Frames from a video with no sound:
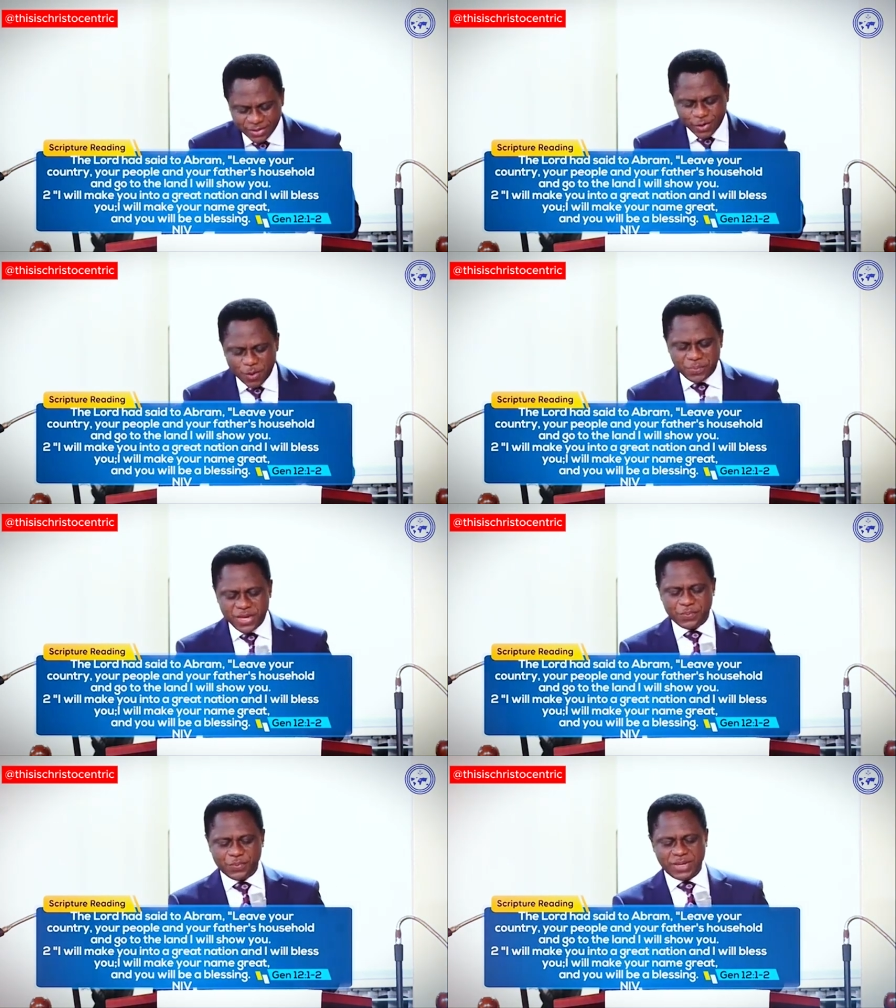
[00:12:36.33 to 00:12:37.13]
your
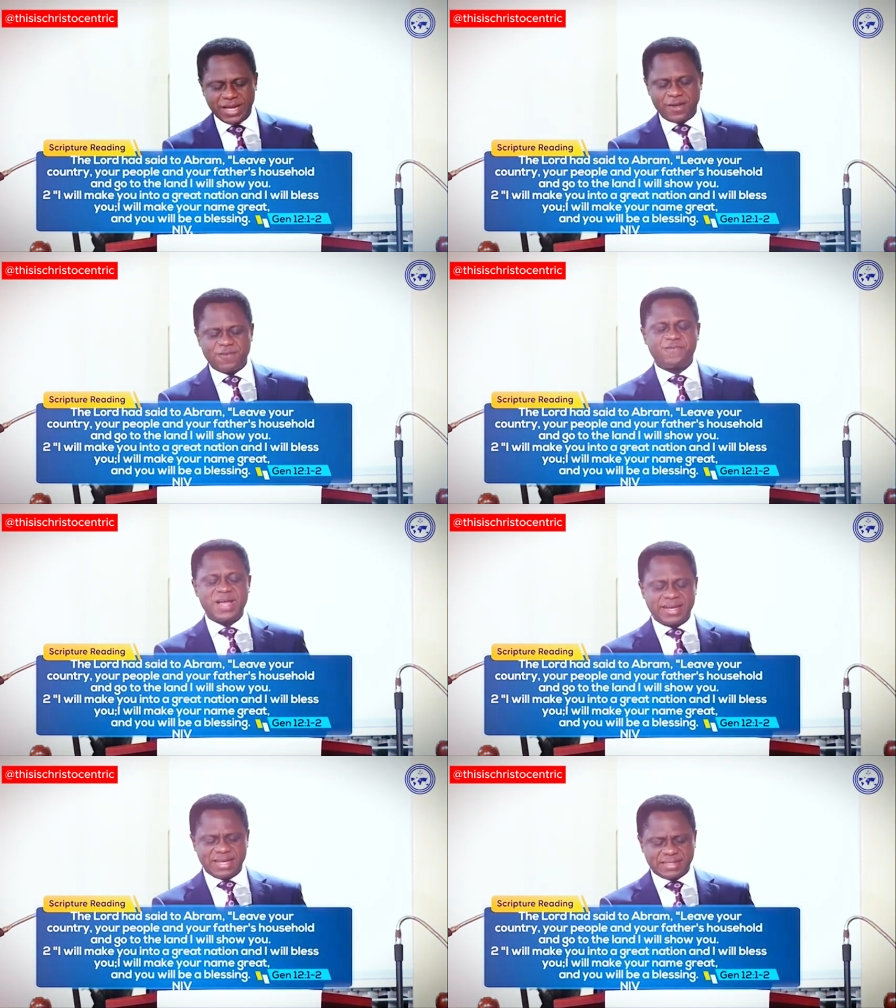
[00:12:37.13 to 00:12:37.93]
people, and your
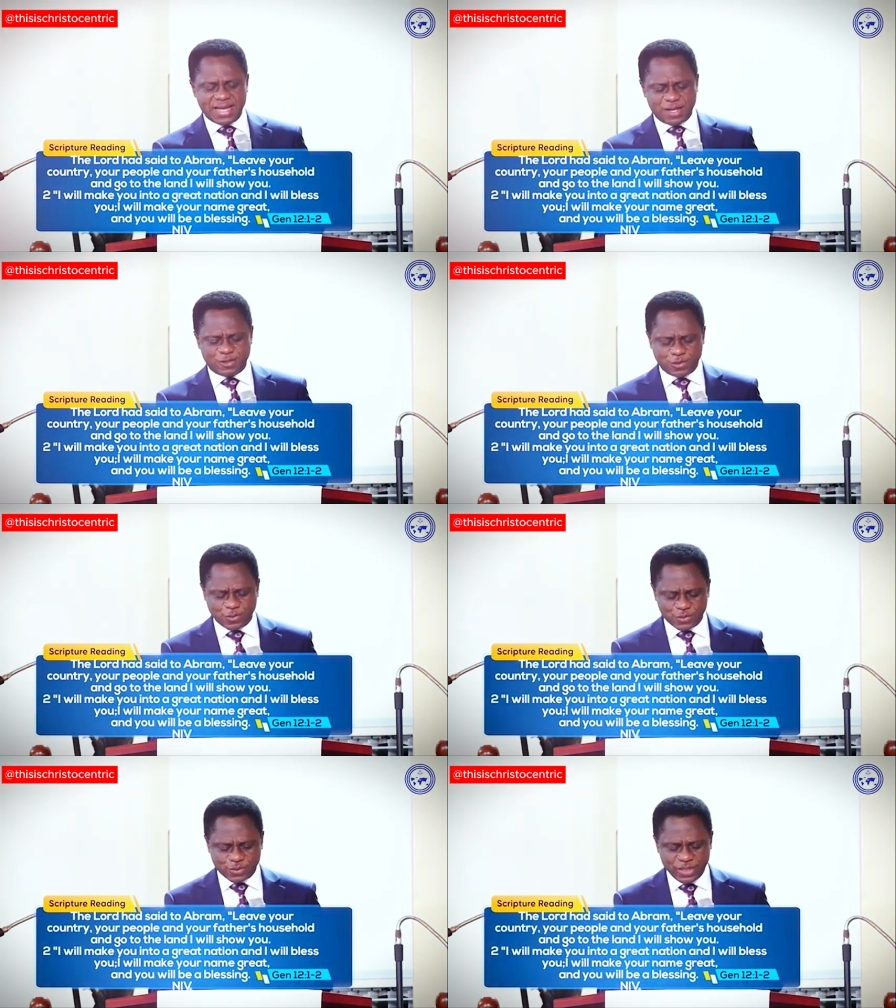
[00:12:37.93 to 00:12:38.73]
father's
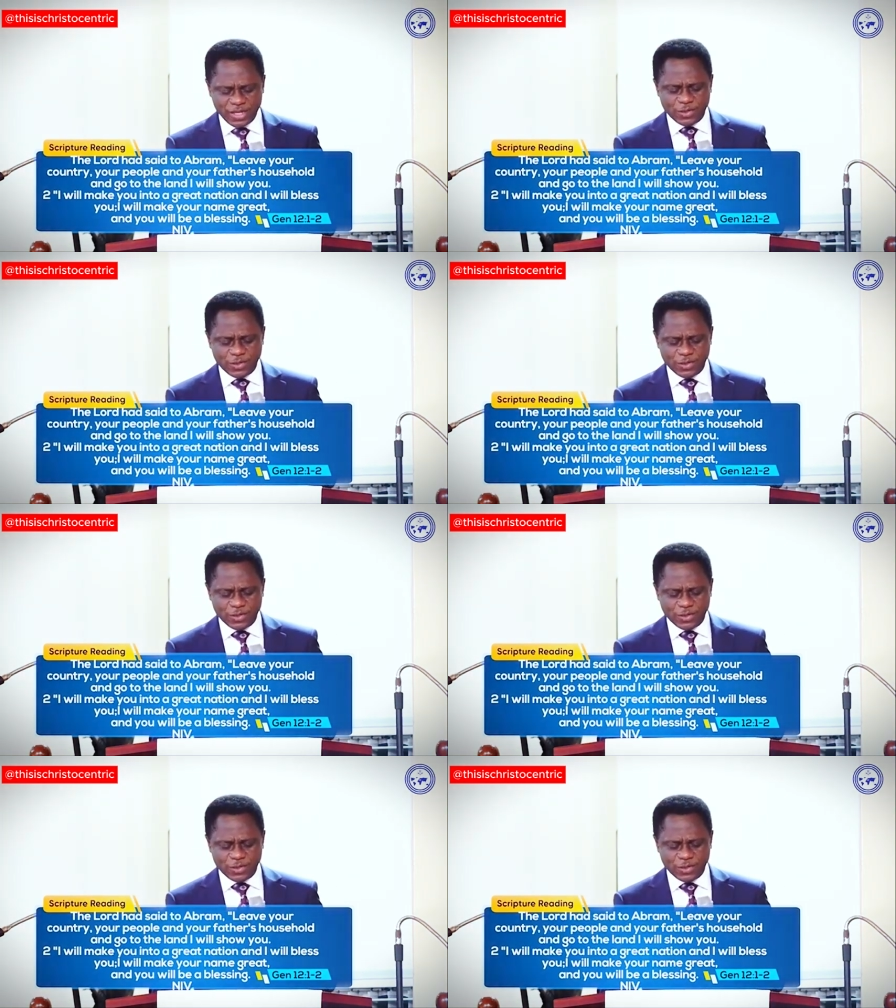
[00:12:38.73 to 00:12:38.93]
household